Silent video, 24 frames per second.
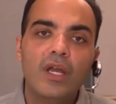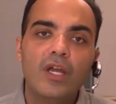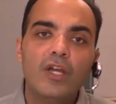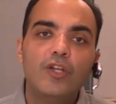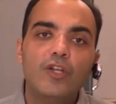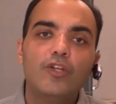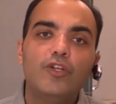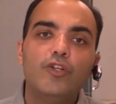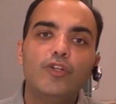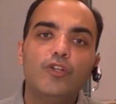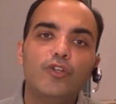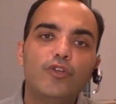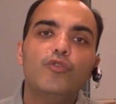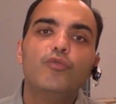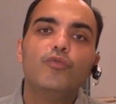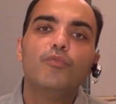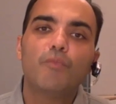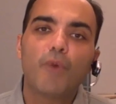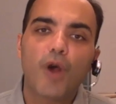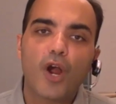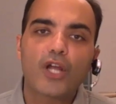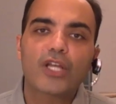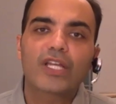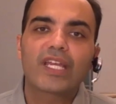new
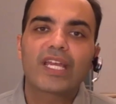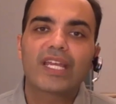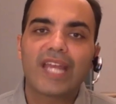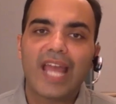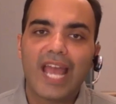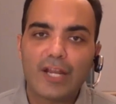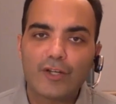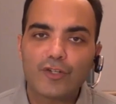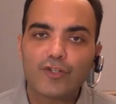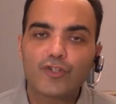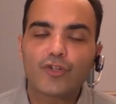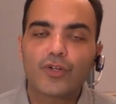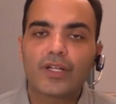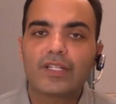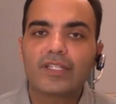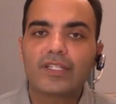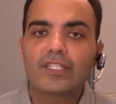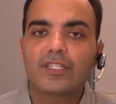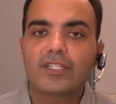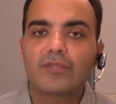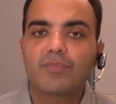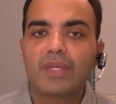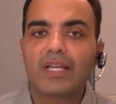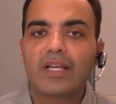market entrants,
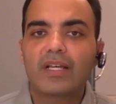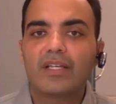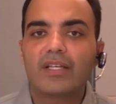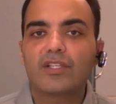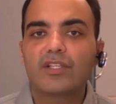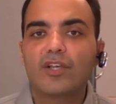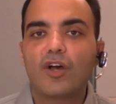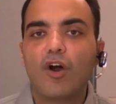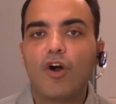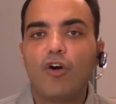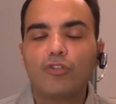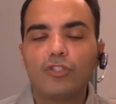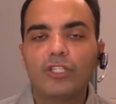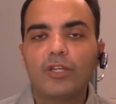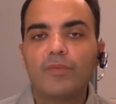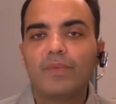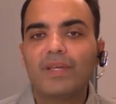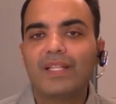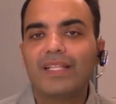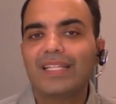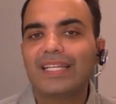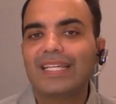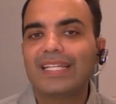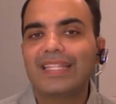because
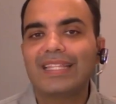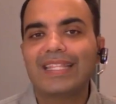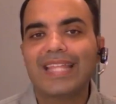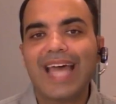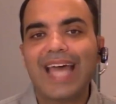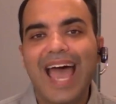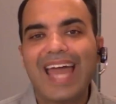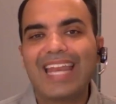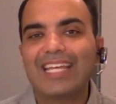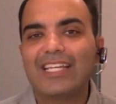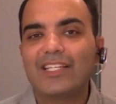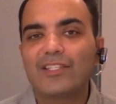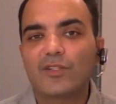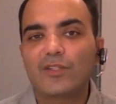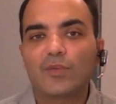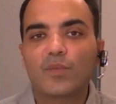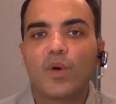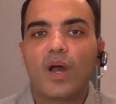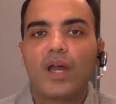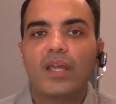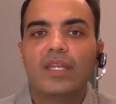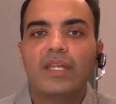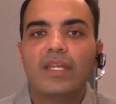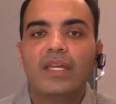ultimately that is
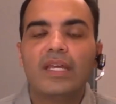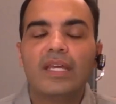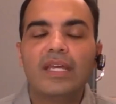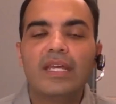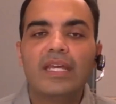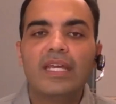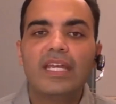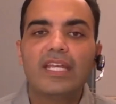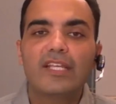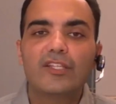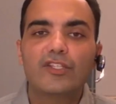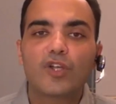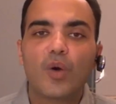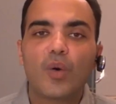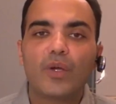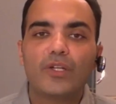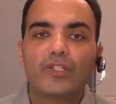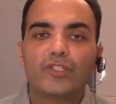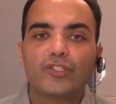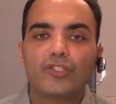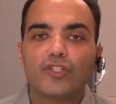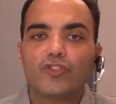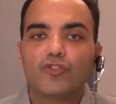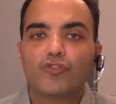what is
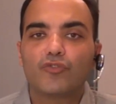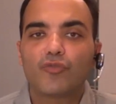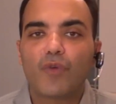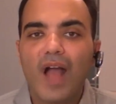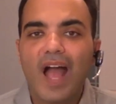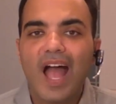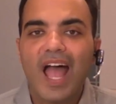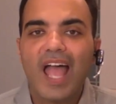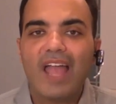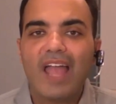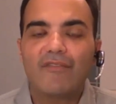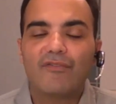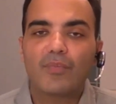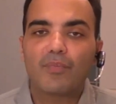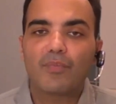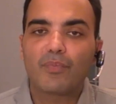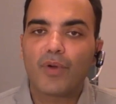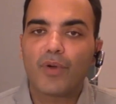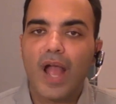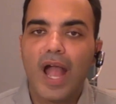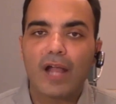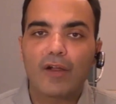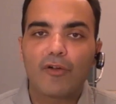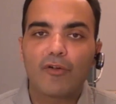going to drive the
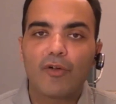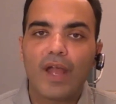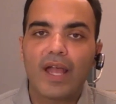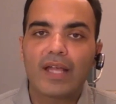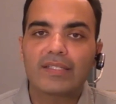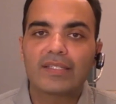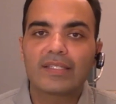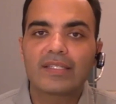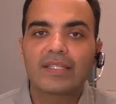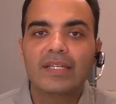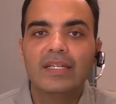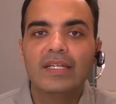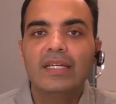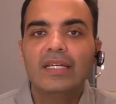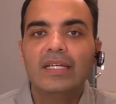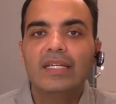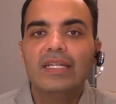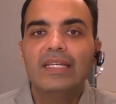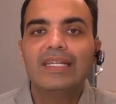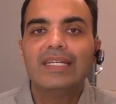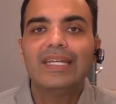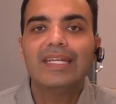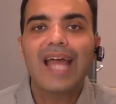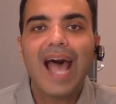progress,
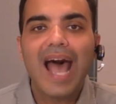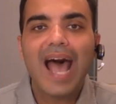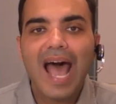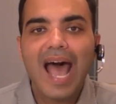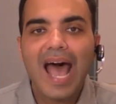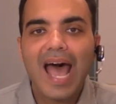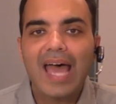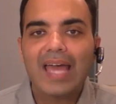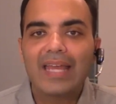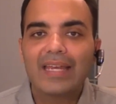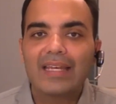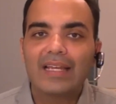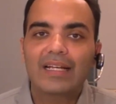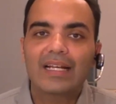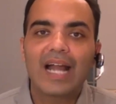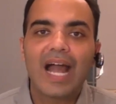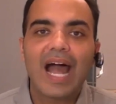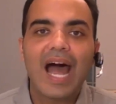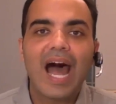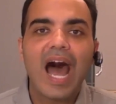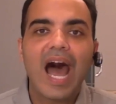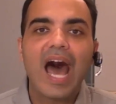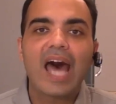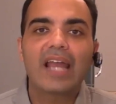not
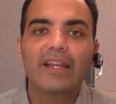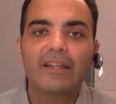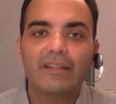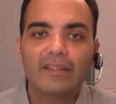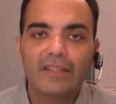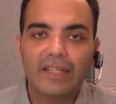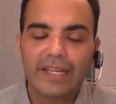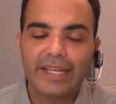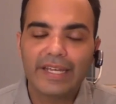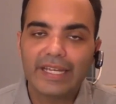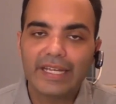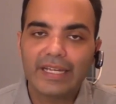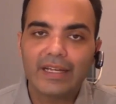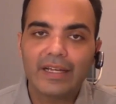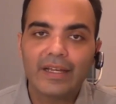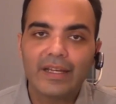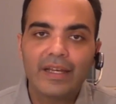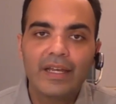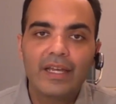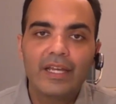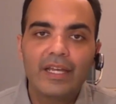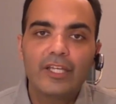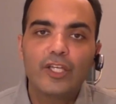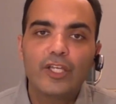coddling,
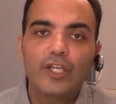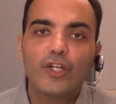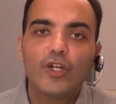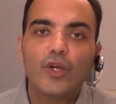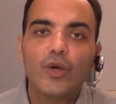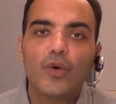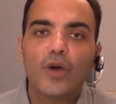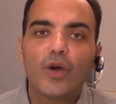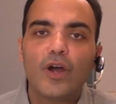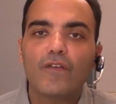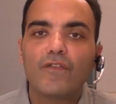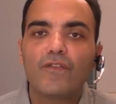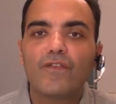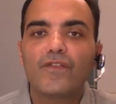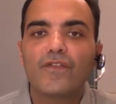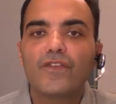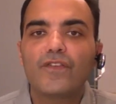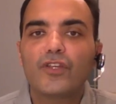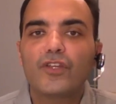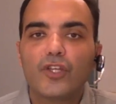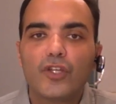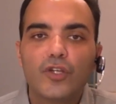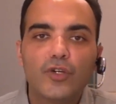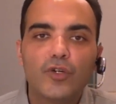a
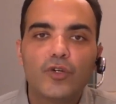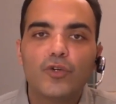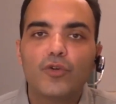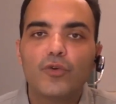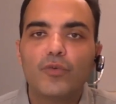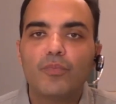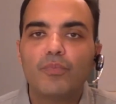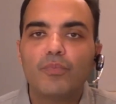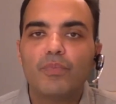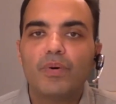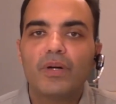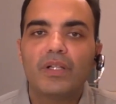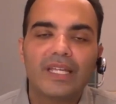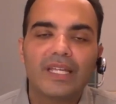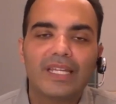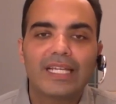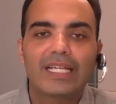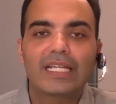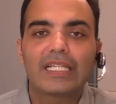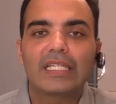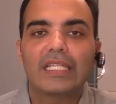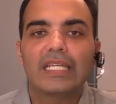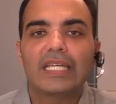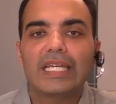few
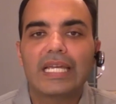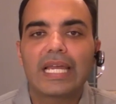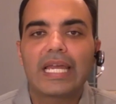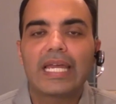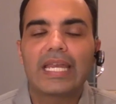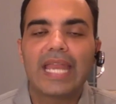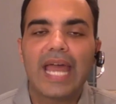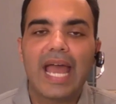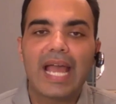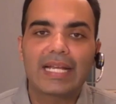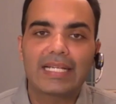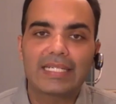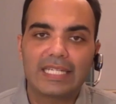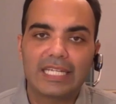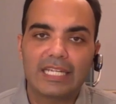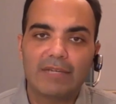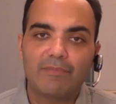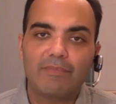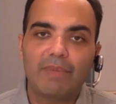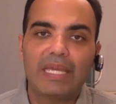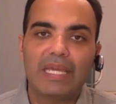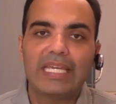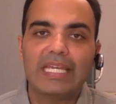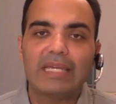politically connected
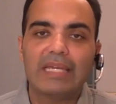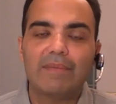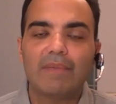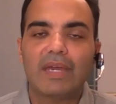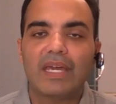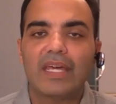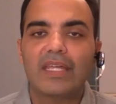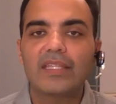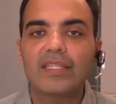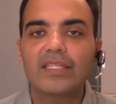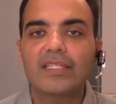behemoths.